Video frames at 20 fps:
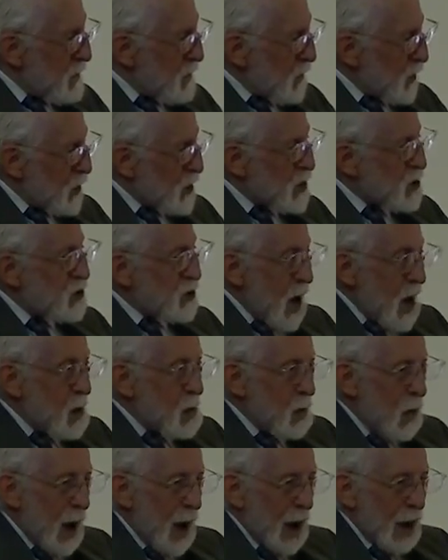for the
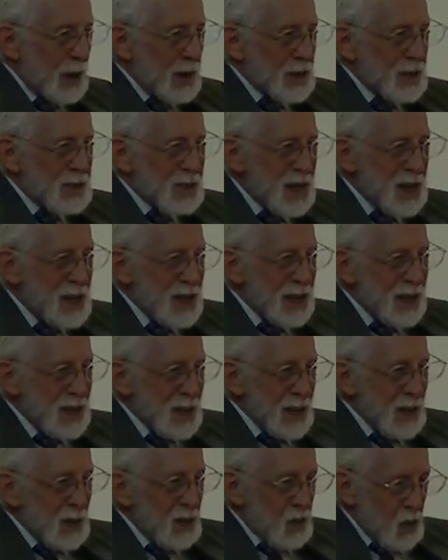sunrise
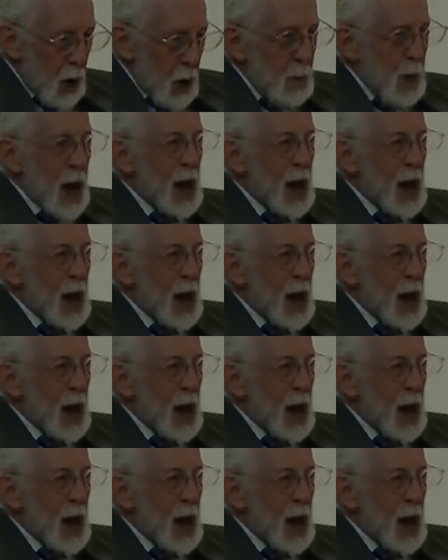from